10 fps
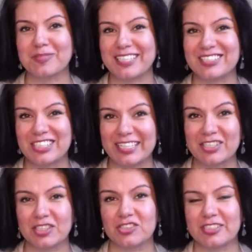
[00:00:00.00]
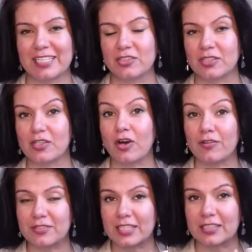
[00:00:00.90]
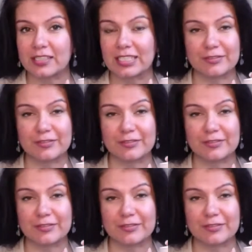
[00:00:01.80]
that changed the trajectory of their career.